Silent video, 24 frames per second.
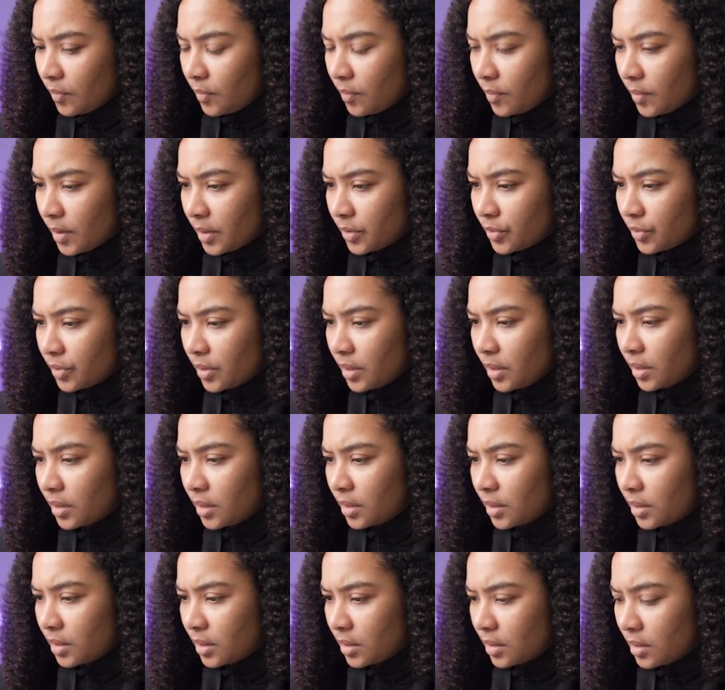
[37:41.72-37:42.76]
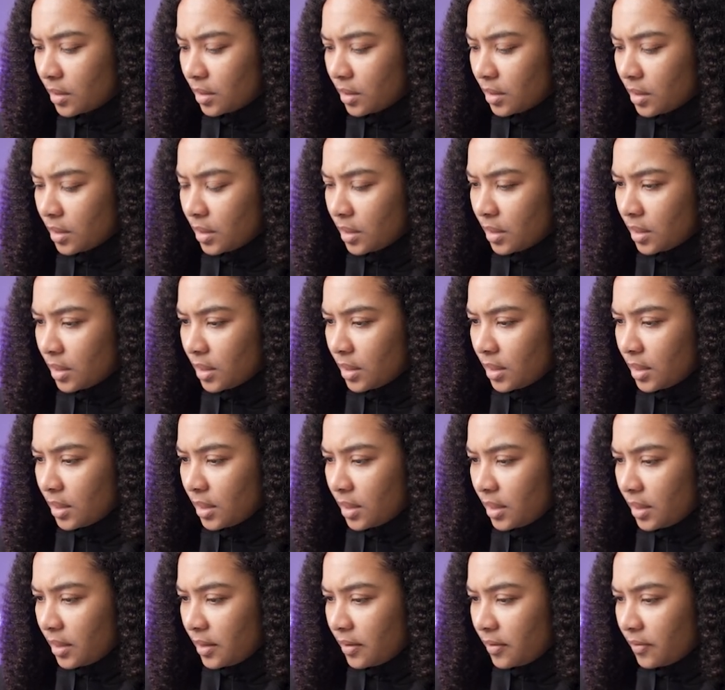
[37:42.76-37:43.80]
Metric.
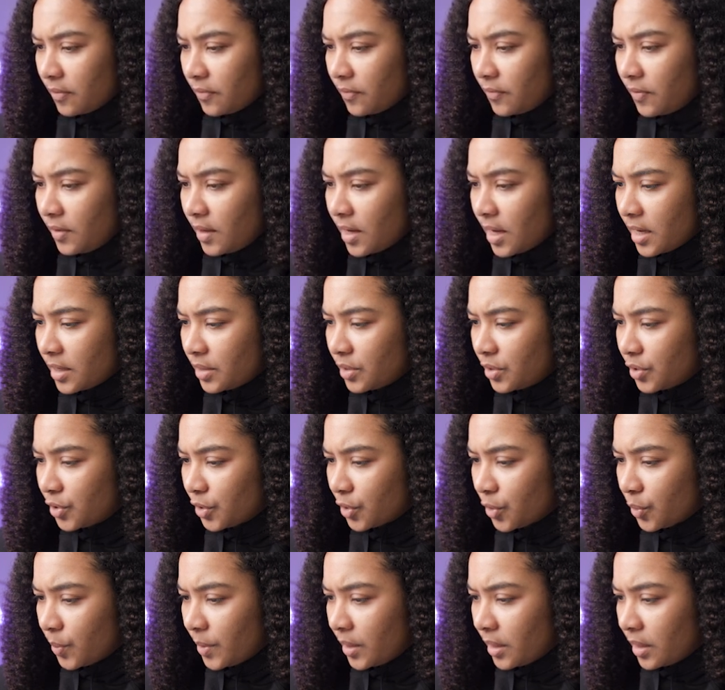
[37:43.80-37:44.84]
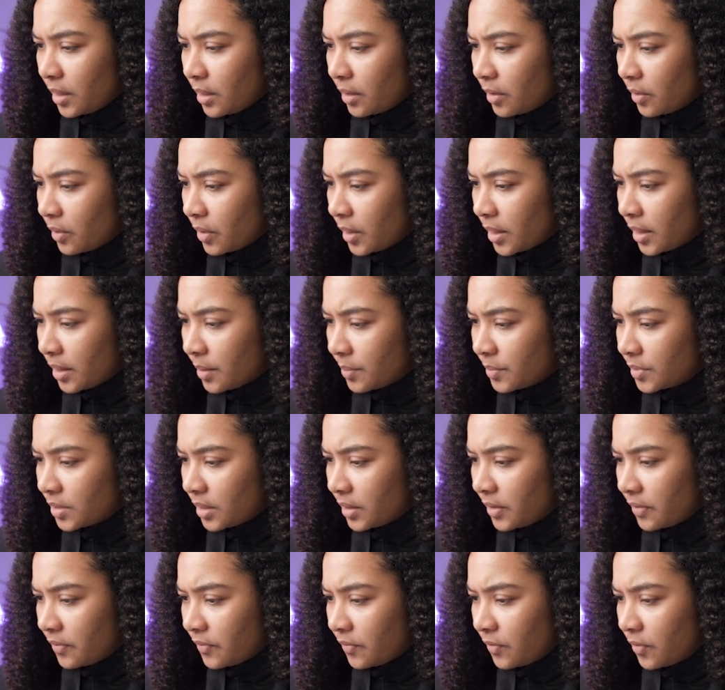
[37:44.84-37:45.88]
If yes, show me kilograms.
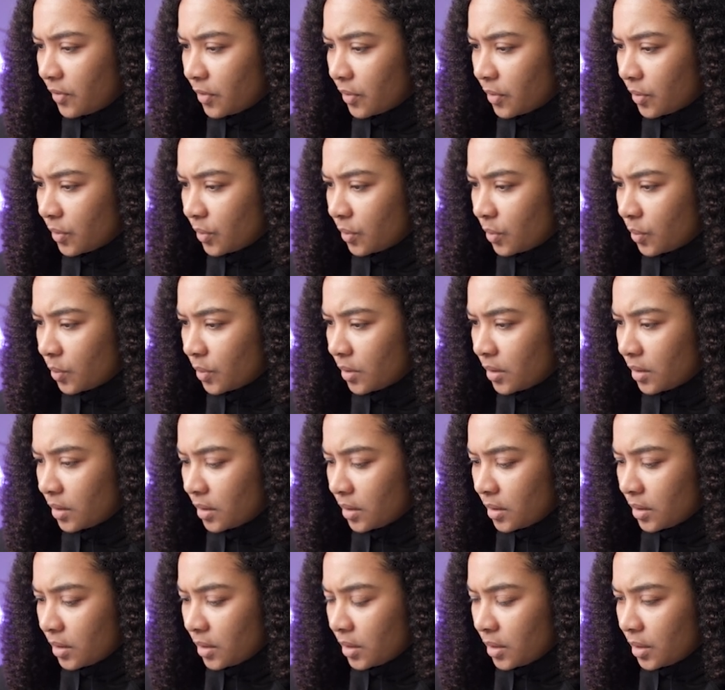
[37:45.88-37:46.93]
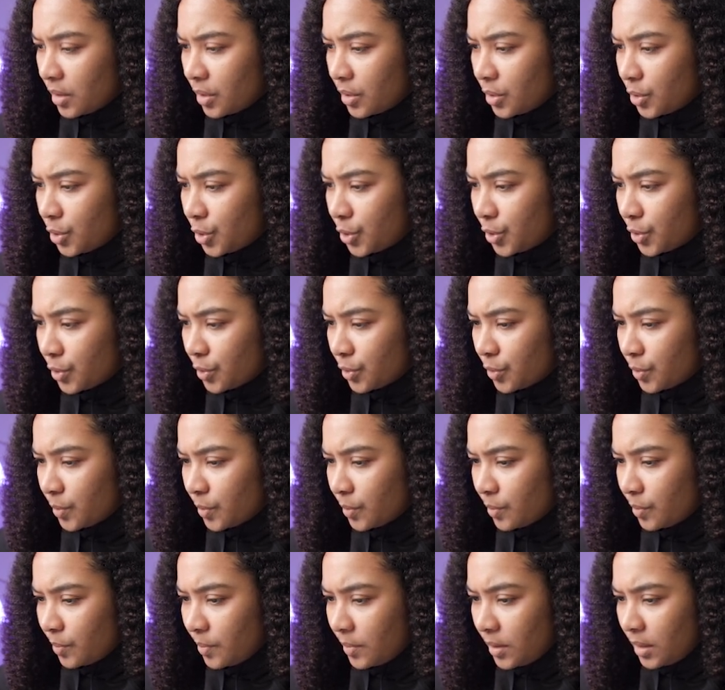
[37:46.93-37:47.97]
If no,
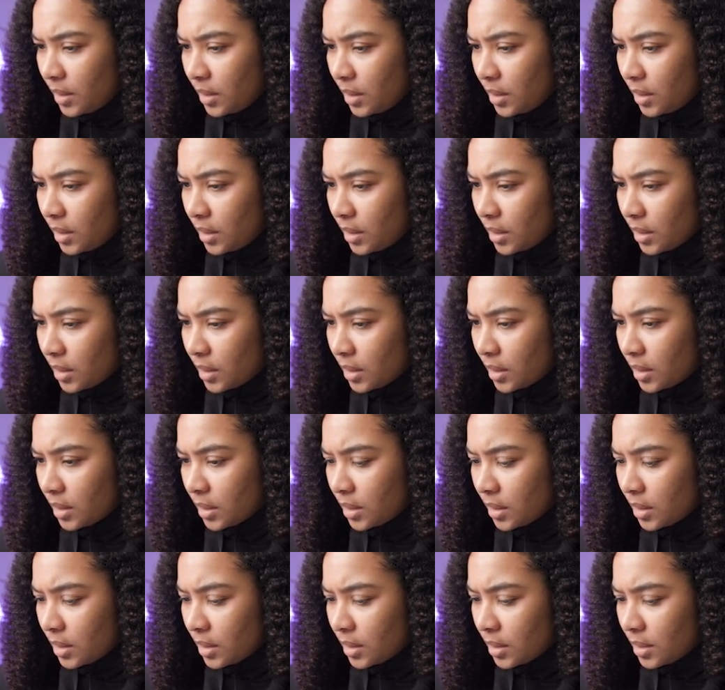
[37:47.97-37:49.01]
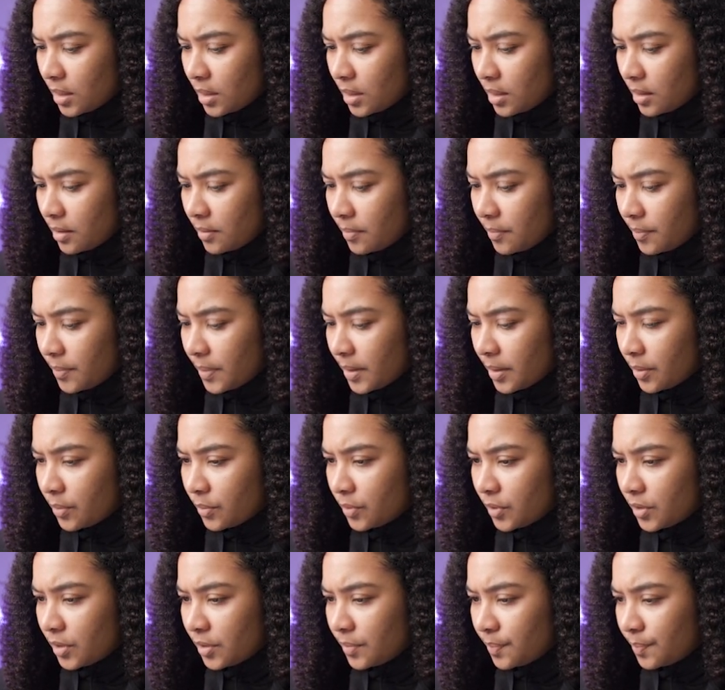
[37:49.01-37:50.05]
show me
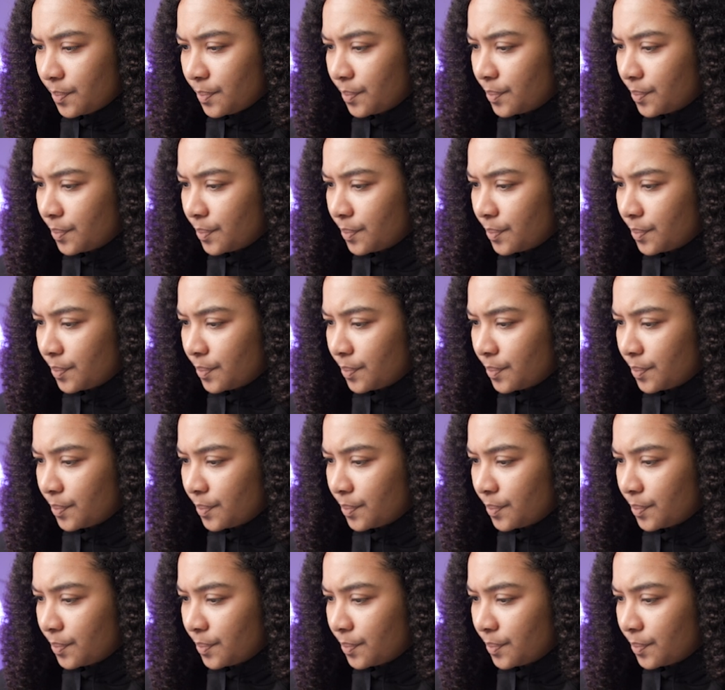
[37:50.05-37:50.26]
pounds.